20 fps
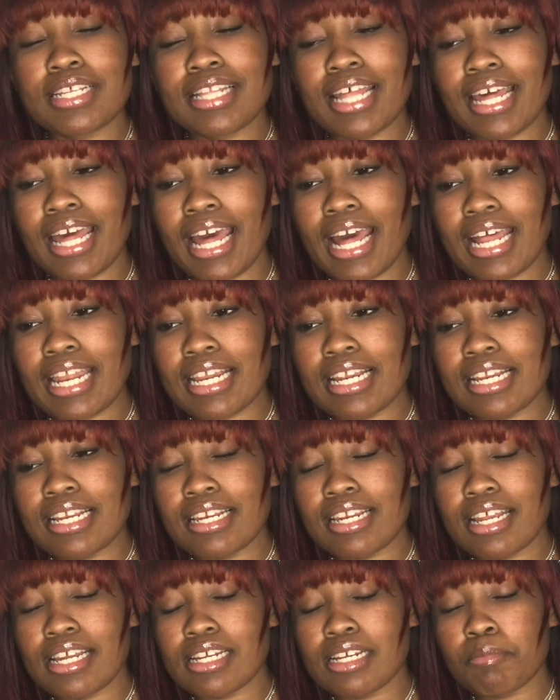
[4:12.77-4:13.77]
They had it in
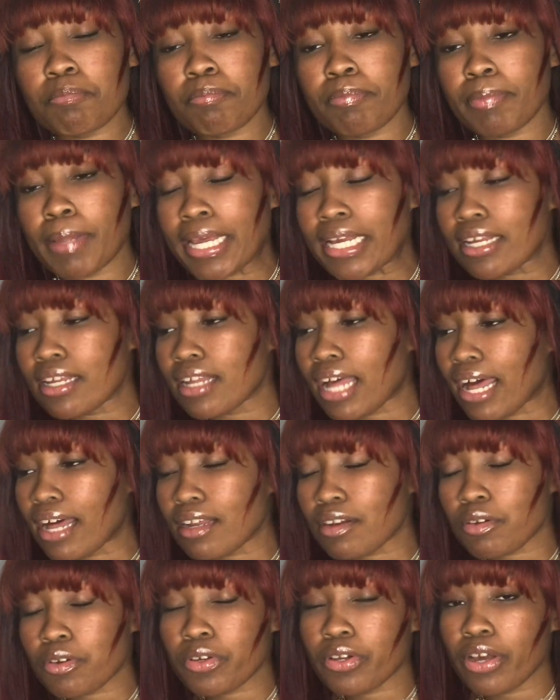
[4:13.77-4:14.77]
their I
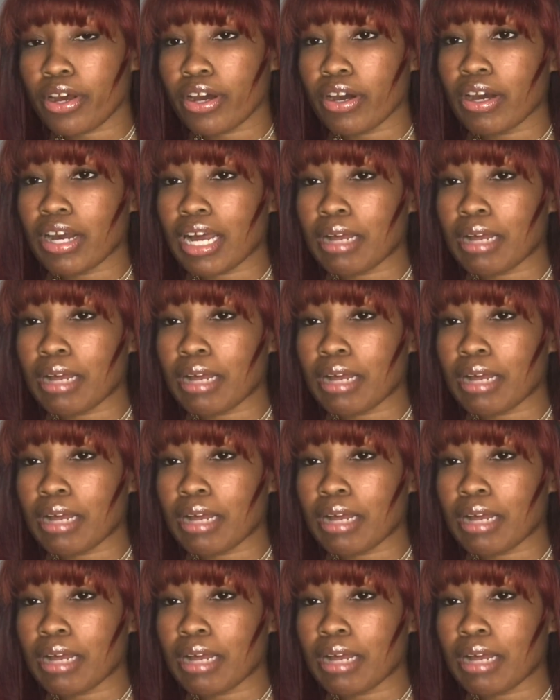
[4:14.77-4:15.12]
don't know.